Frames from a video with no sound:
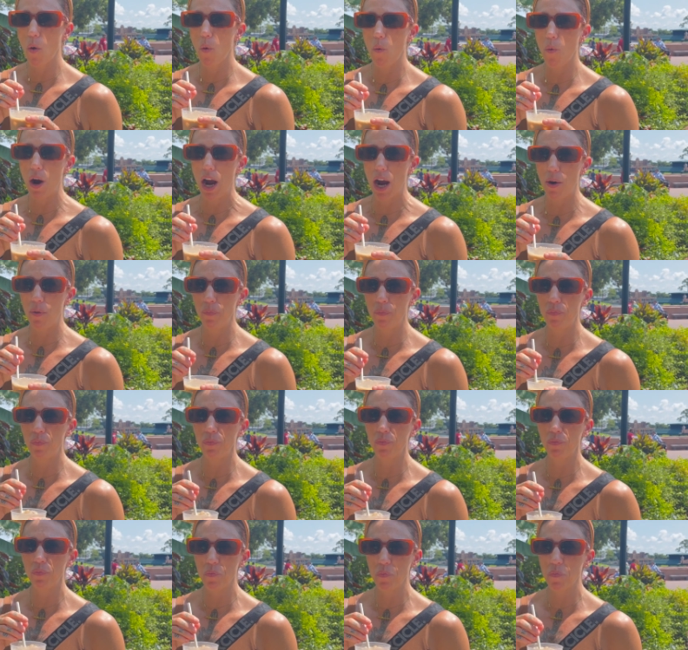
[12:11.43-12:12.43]
Wow.
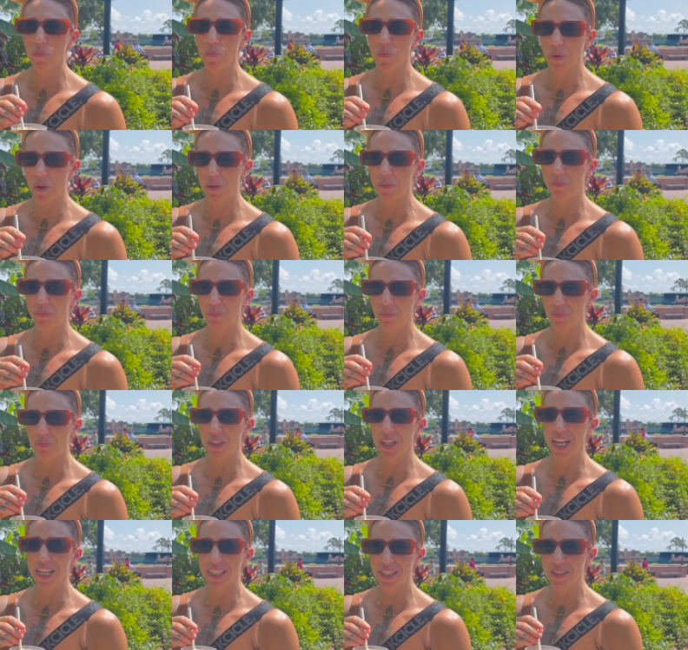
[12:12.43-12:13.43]
Good?
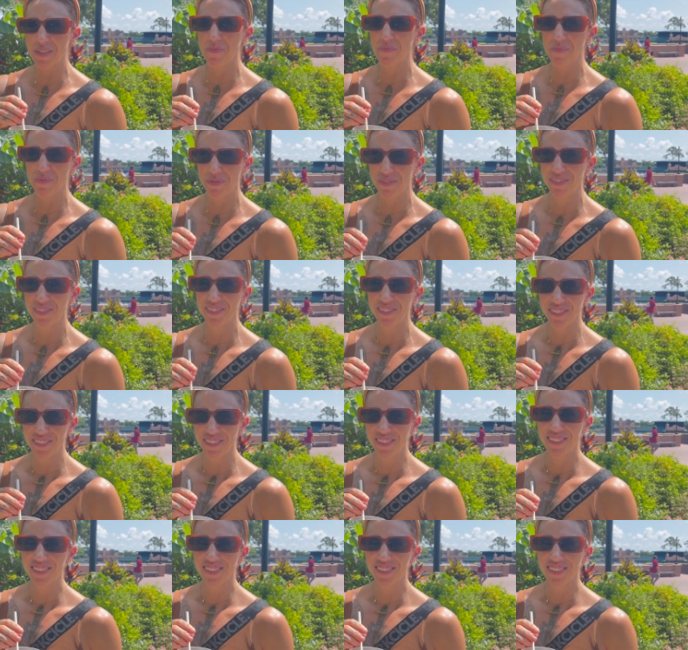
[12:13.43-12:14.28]
What's the rating?